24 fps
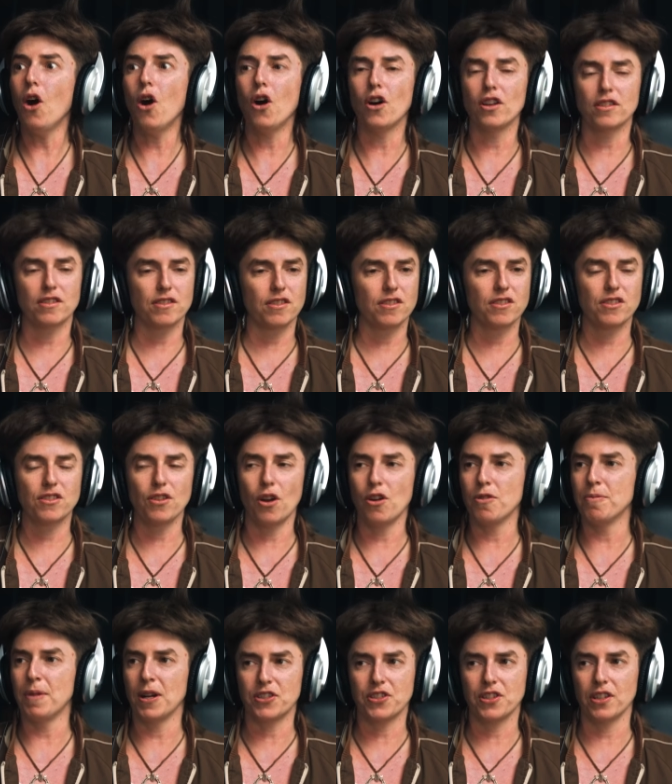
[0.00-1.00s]
Oh, so
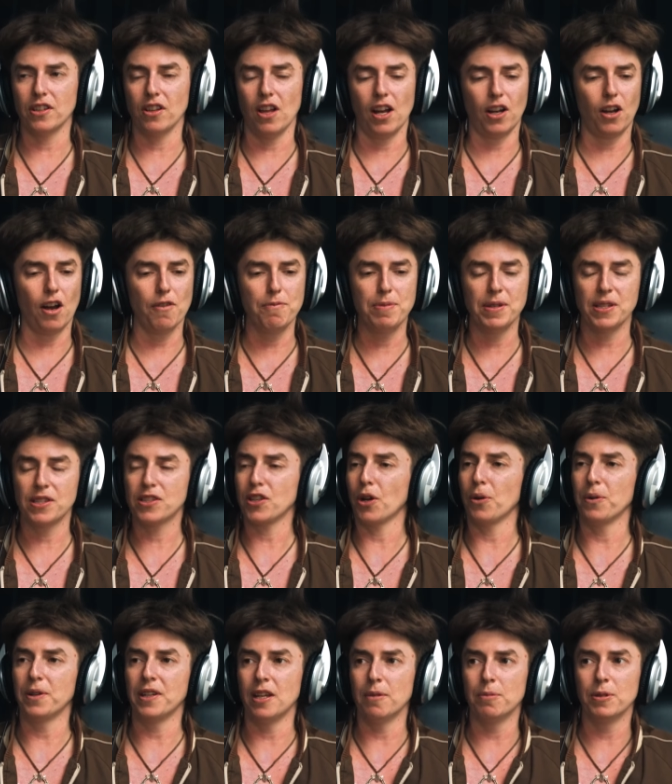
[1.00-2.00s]
much that like I've been
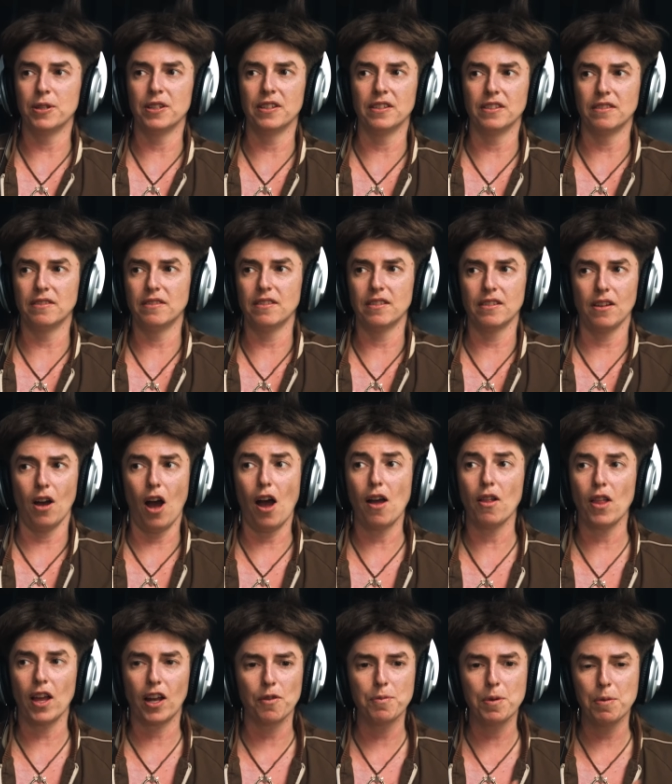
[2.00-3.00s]
so inhibited.
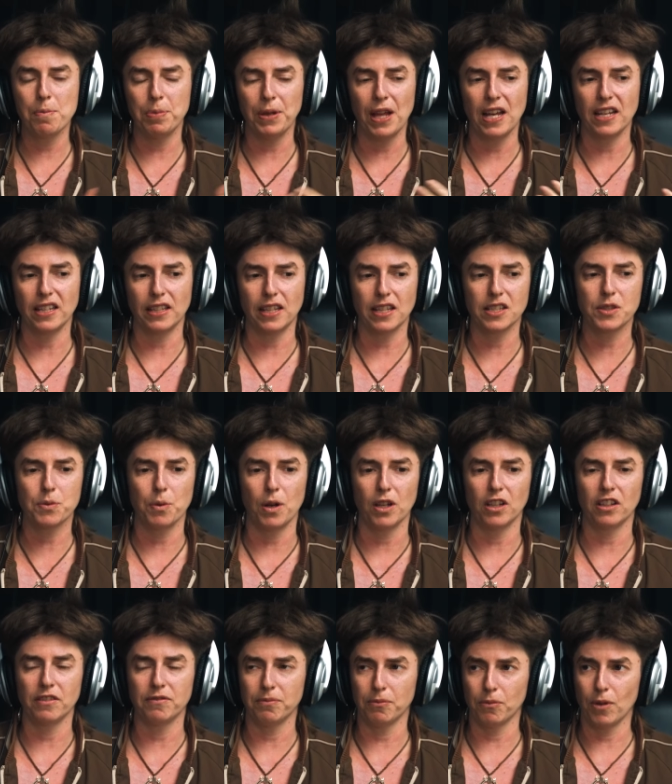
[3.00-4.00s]
I've been playing gigs
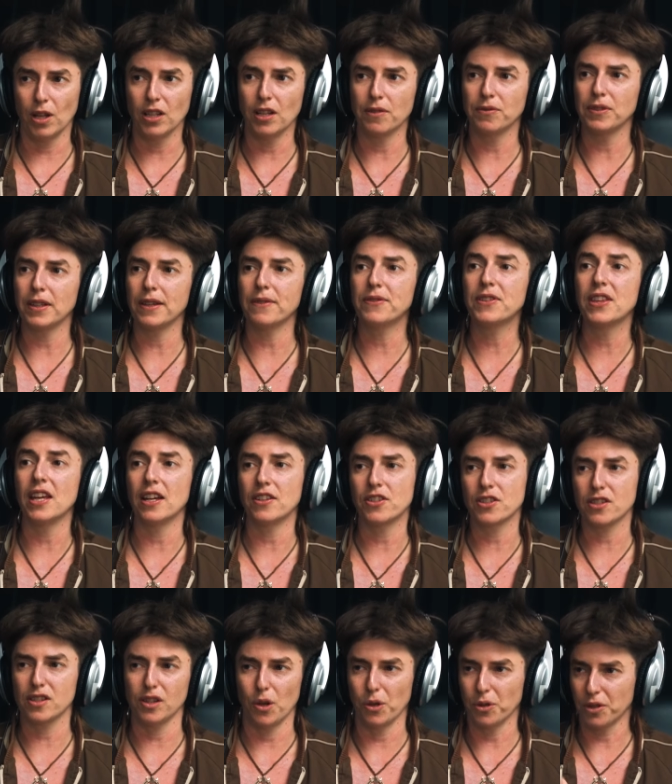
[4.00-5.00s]
while I've lived there,
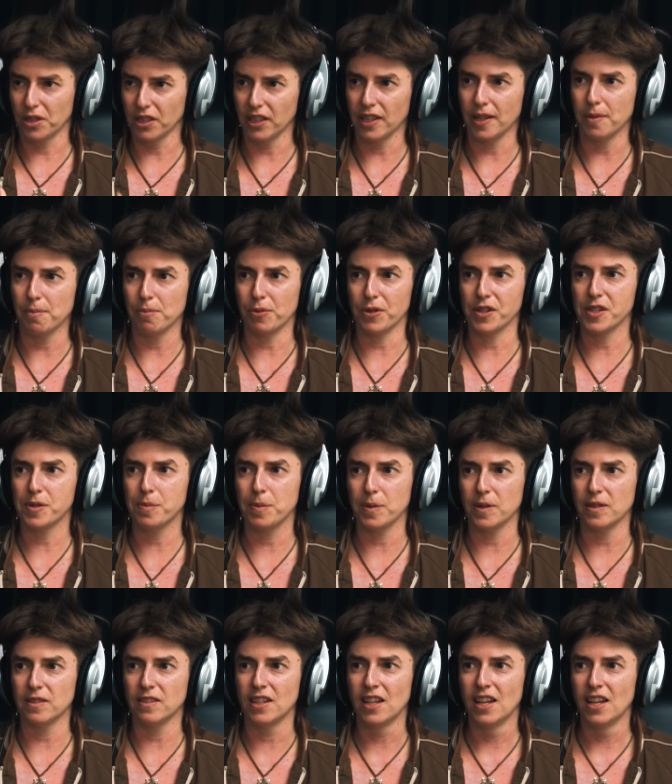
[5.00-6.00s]
just locally in Brisbane.